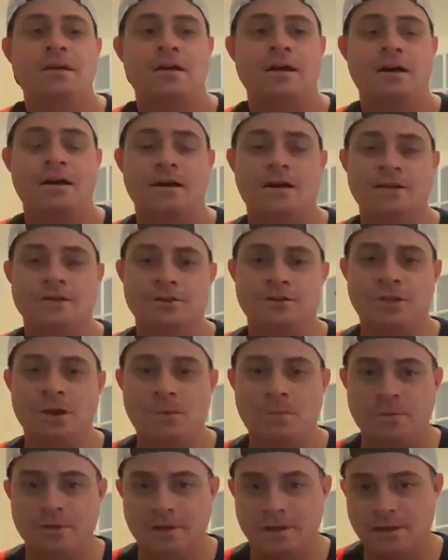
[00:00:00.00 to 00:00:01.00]
just
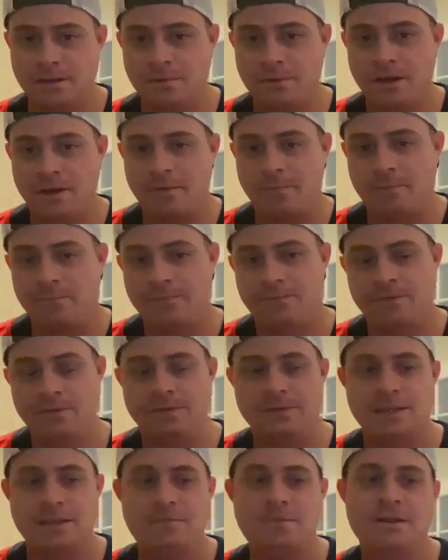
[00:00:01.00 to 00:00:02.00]
opened it about
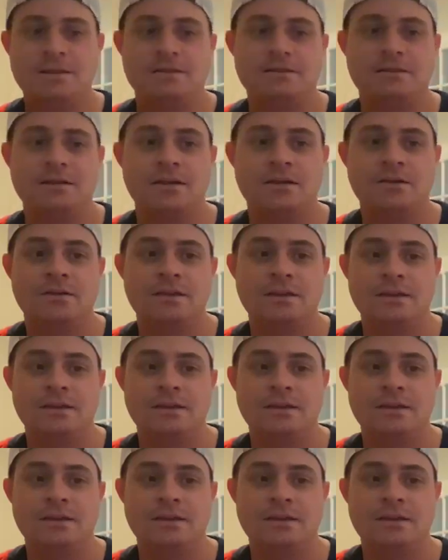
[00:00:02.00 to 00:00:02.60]
15 minutes ago.